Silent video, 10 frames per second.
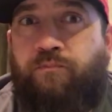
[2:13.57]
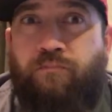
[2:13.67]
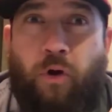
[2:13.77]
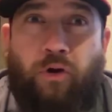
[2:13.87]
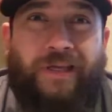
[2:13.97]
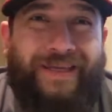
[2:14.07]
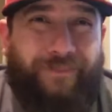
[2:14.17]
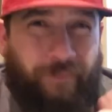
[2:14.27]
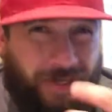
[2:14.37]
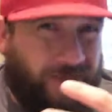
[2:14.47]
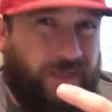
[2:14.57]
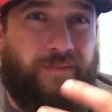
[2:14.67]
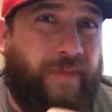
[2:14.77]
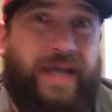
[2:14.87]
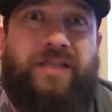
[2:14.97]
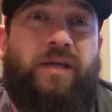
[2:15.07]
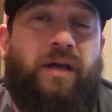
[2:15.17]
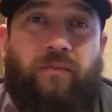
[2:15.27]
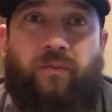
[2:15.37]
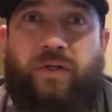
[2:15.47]
marquee pitching
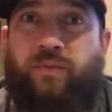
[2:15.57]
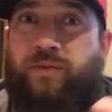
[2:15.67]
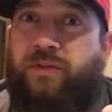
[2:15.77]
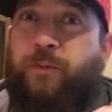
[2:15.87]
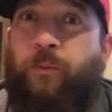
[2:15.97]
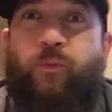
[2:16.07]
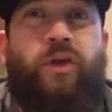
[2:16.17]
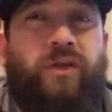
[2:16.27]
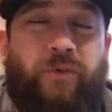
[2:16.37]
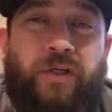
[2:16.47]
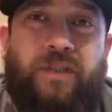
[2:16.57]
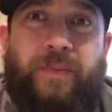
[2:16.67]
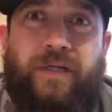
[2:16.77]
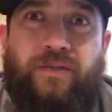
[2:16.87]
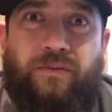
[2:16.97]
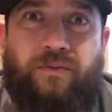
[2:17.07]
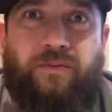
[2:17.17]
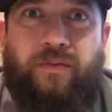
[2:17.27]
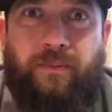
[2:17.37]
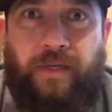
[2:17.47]
matchup, which was really, really special
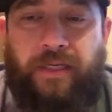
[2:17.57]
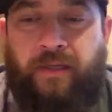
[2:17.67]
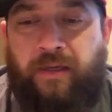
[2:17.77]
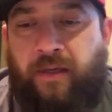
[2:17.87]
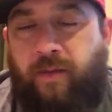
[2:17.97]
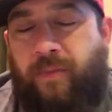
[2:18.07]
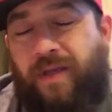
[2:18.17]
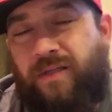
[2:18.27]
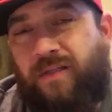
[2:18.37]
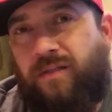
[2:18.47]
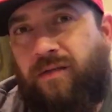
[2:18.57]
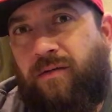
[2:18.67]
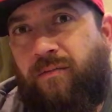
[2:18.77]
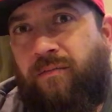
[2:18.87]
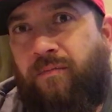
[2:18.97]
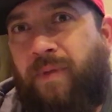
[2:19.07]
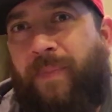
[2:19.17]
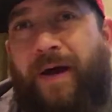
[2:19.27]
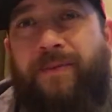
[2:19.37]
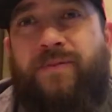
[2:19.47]
to me because my
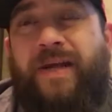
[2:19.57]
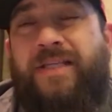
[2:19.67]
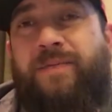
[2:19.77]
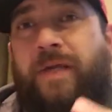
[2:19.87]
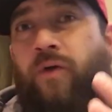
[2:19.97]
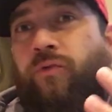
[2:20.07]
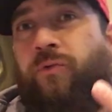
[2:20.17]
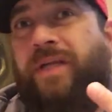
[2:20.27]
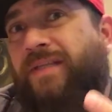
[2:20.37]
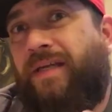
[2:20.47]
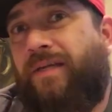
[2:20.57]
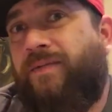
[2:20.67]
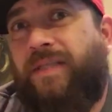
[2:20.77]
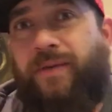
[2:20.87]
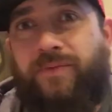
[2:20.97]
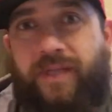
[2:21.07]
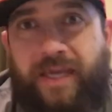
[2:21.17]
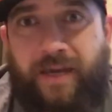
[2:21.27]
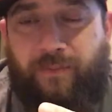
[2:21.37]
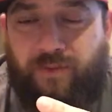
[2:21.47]
pops raised me on three teams, and that was the
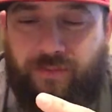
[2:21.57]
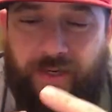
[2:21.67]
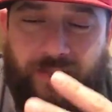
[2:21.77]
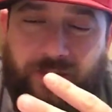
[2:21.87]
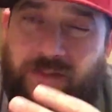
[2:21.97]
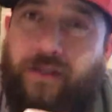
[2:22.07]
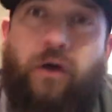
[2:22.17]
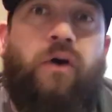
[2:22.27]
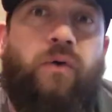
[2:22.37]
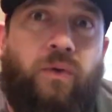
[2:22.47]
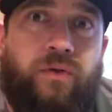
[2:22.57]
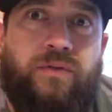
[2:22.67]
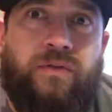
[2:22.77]
Cowboys, Rangers, and Longhorns.